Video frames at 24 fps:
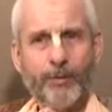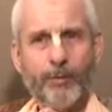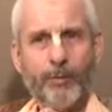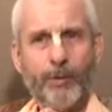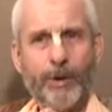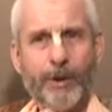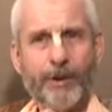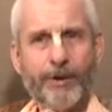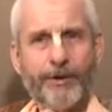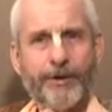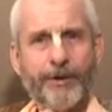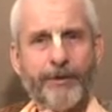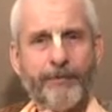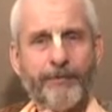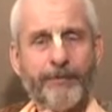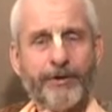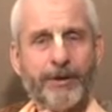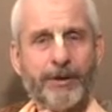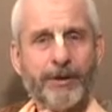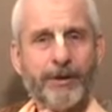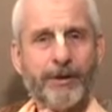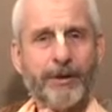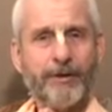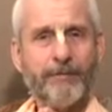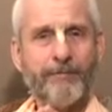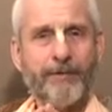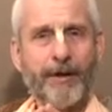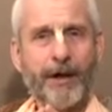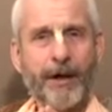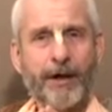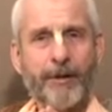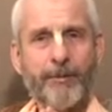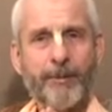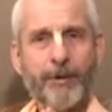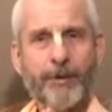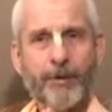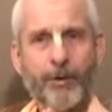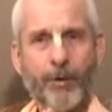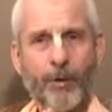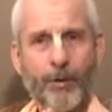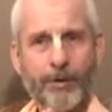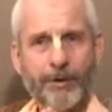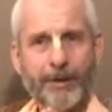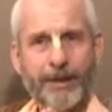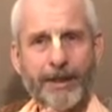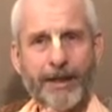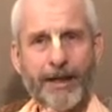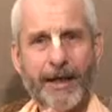world and the physical environment
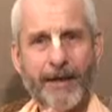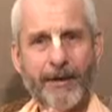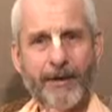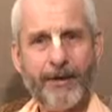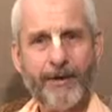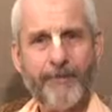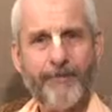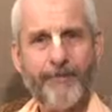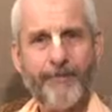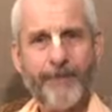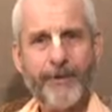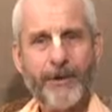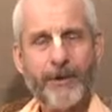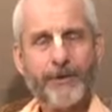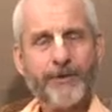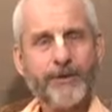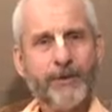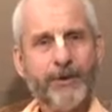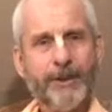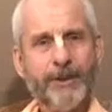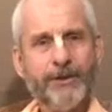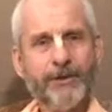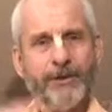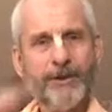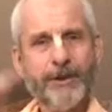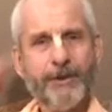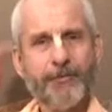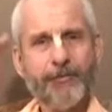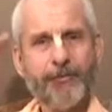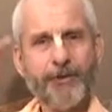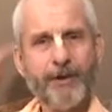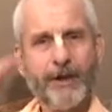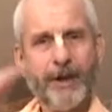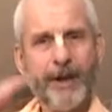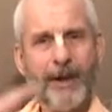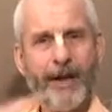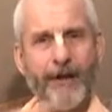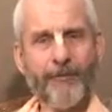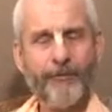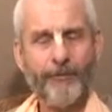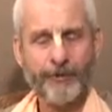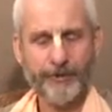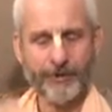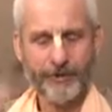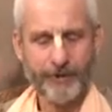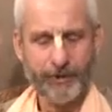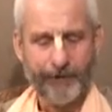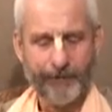altogether. So these are different
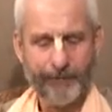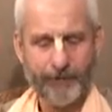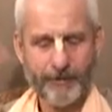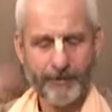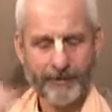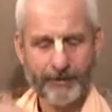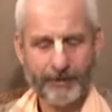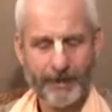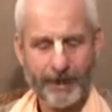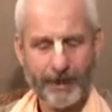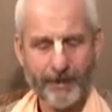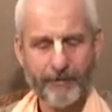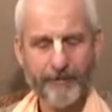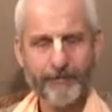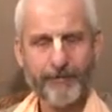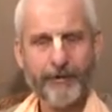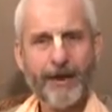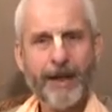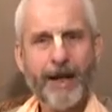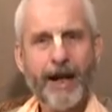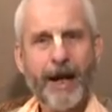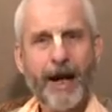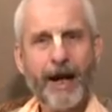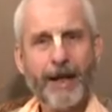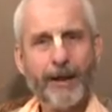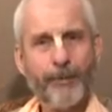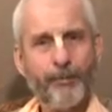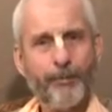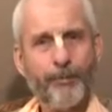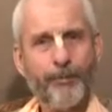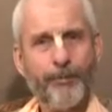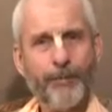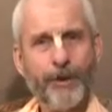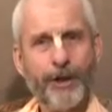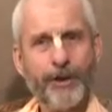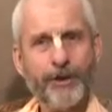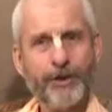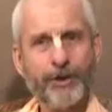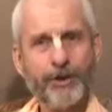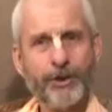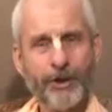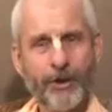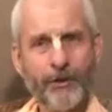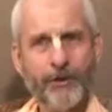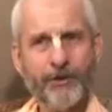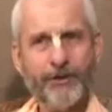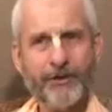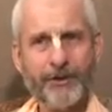levels of the self, and it
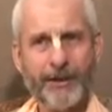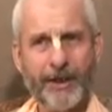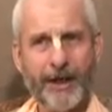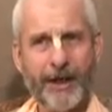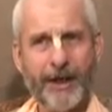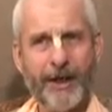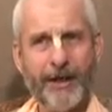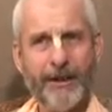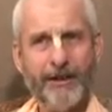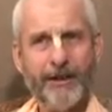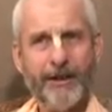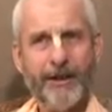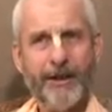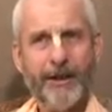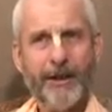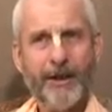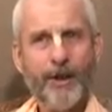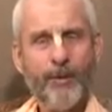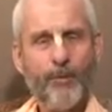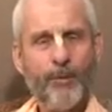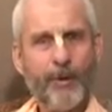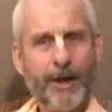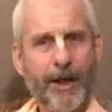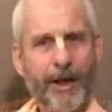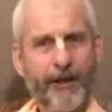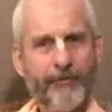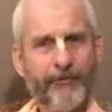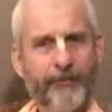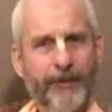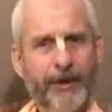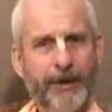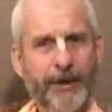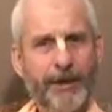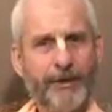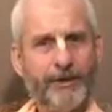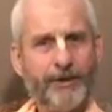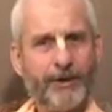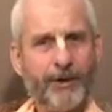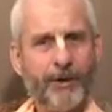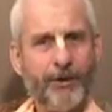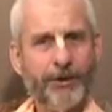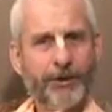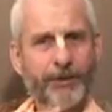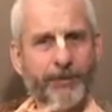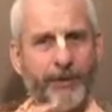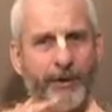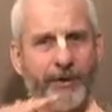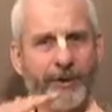shows that we have needs
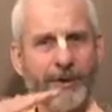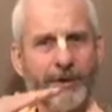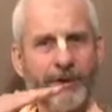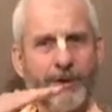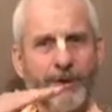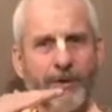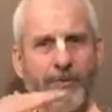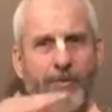corresponding to